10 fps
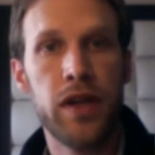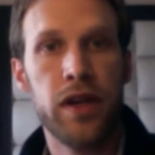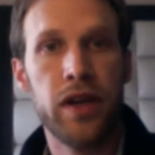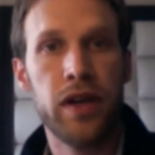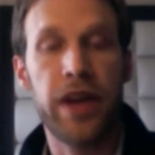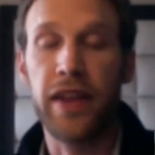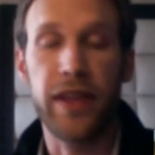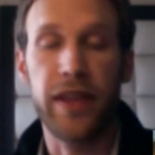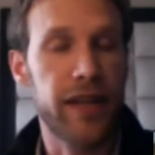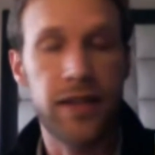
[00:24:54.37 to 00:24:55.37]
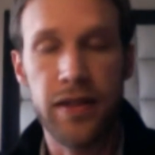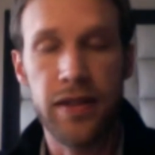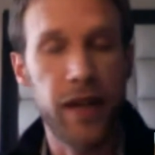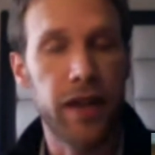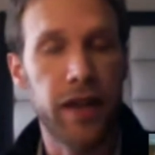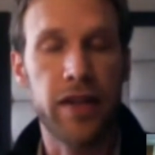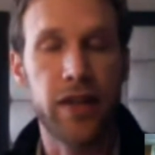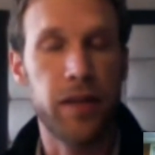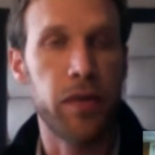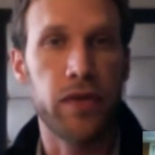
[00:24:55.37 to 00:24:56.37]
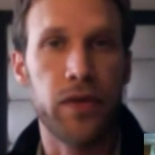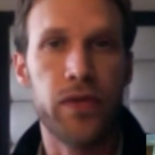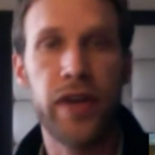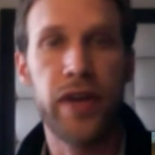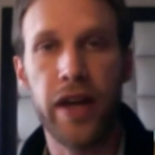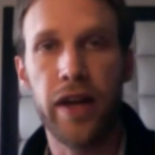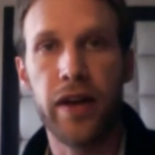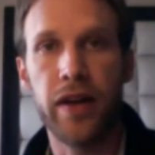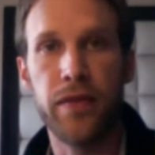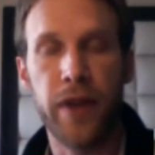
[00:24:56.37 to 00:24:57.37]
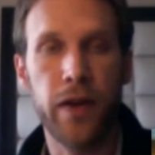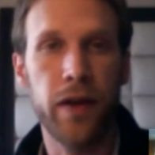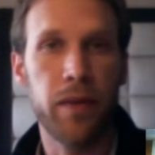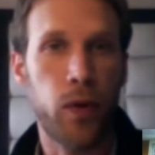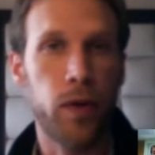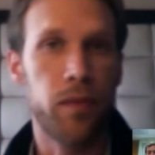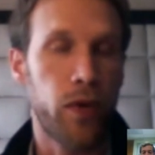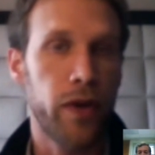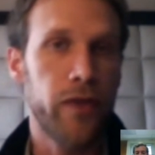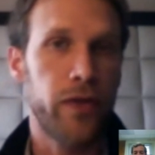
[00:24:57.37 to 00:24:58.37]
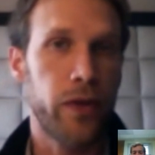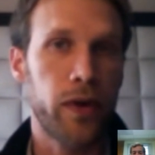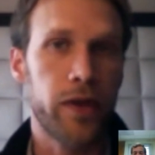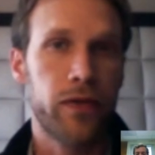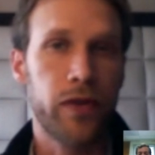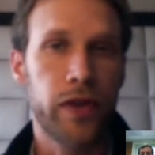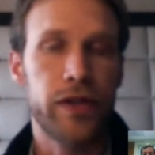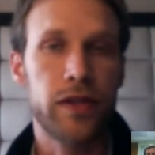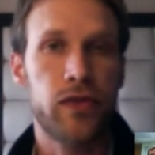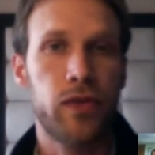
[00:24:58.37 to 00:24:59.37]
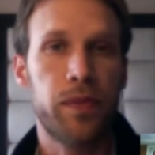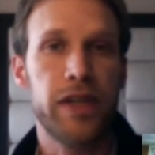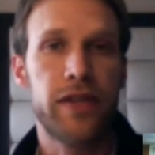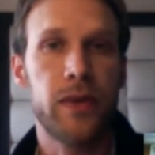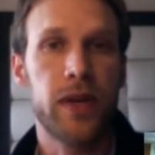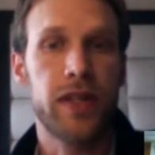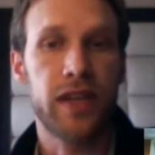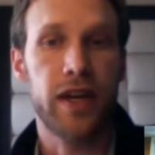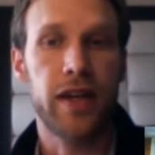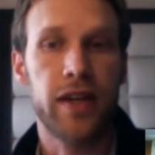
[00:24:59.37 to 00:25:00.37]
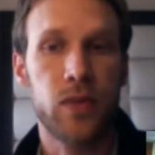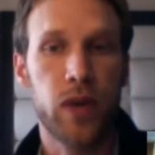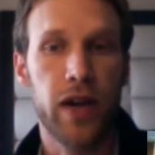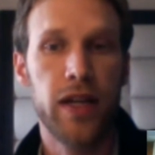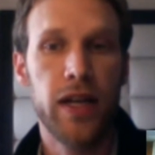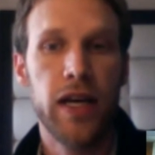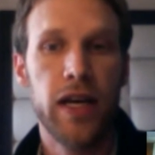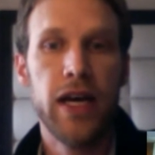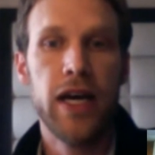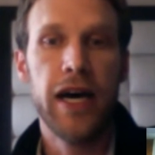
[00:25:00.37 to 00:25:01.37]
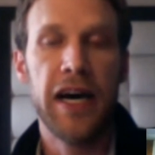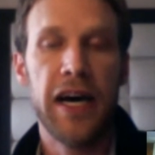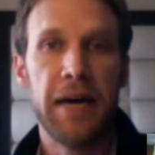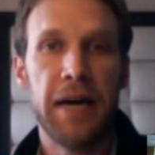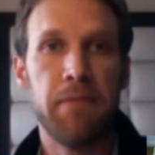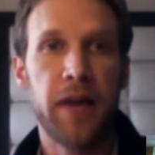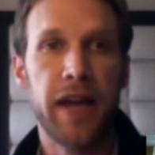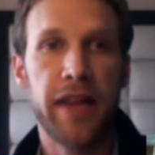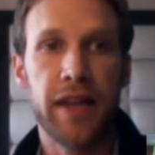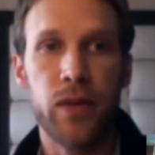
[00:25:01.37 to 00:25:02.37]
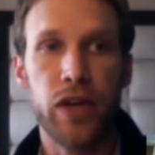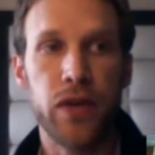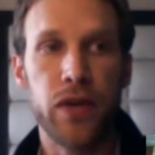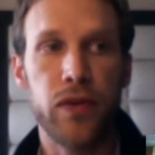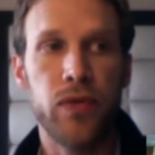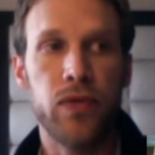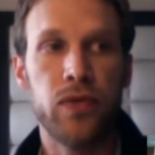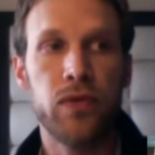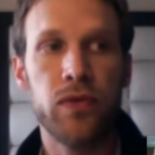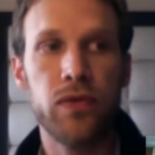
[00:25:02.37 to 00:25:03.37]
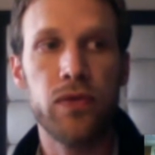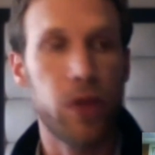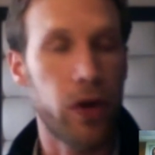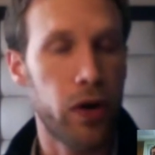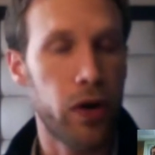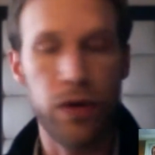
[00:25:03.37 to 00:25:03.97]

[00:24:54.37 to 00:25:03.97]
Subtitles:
I think Jim, you've hit on a very important point for the work of Religions for Peace USA as well. I think when you learn